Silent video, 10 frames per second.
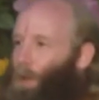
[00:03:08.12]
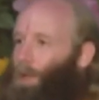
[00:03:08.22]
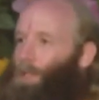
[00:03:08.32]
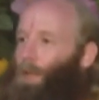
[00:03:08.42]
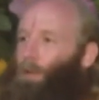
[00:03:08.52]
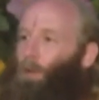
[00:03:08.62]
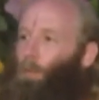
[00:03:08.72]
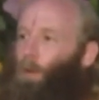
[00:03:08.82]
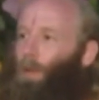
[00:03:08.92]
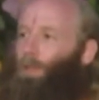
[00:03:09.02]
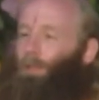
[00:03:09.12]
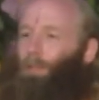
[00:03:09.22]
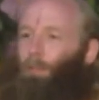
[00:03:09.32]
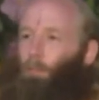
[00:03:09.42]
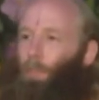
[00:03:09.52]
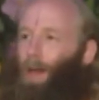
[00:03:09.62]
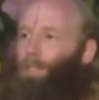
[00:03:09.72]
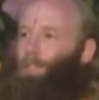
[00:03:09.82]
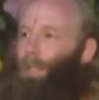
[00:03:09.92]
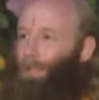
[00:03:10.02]
had a younger brother,
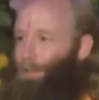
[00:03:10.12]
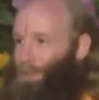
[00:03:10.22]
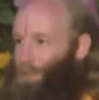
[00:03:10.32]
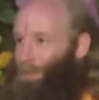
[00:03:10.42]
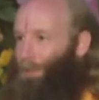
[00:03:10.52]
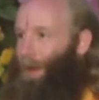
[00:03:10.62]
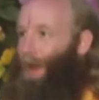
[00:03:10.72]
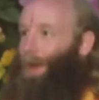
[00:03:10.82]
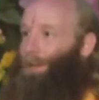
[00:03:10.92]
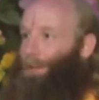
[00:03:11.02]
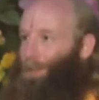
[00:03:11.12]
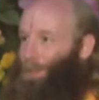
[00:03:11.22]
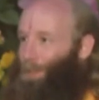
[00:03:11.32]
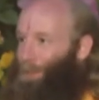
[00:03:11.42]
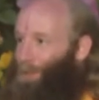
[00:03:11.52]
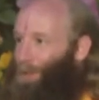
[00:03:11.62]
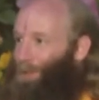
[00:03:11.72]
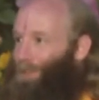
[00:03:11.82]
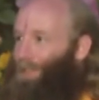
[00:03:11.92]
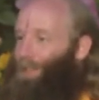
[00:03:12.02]
past tense, had a younger
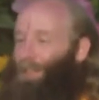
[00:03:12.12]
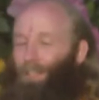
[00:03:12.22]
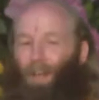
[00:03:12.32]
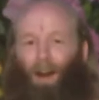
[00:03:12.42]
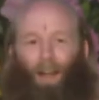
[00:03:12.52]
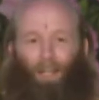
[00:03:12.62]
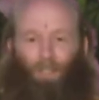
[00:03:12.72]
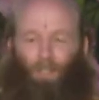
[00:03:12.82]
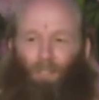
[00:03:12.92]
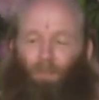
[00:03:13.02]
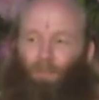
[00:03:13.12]
brother, Hiranyaksh,